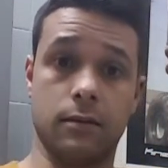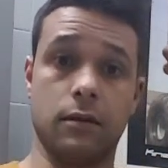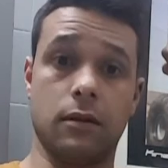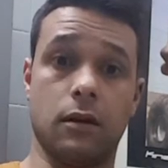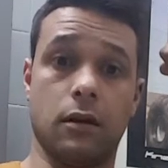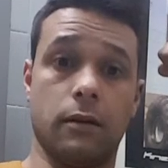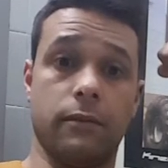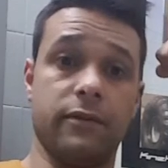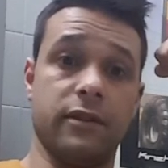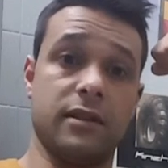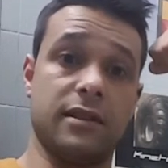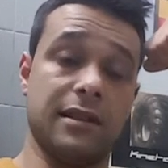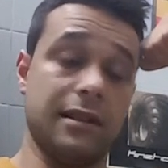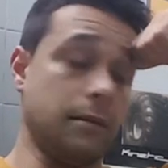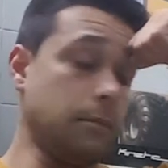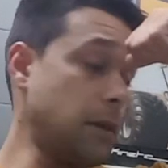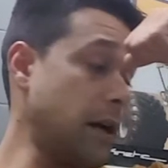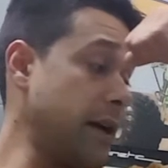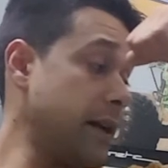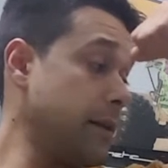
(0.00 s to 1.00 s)
obviously
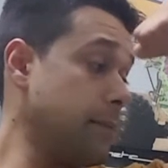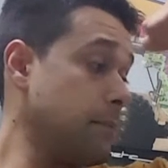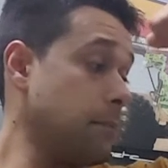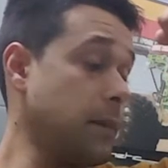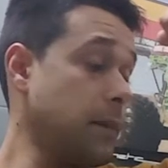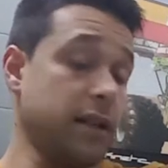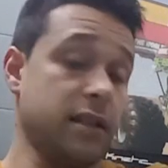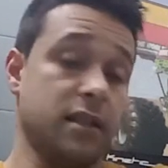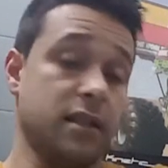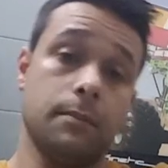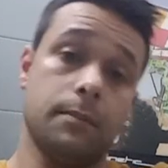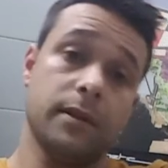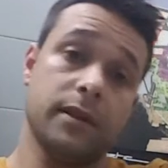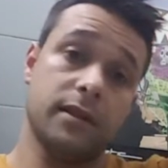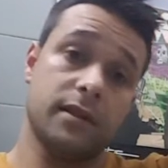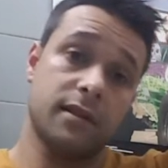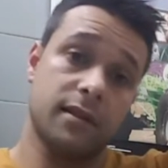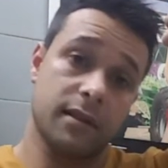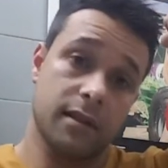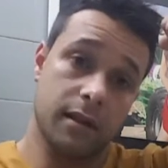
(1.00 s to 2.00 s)
my bicep
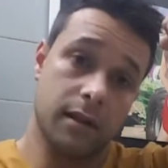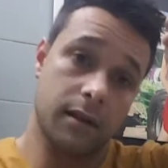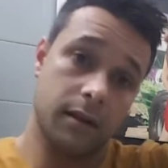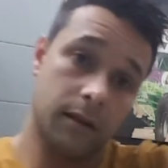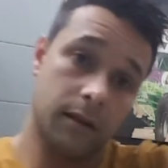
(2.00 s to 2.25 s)
is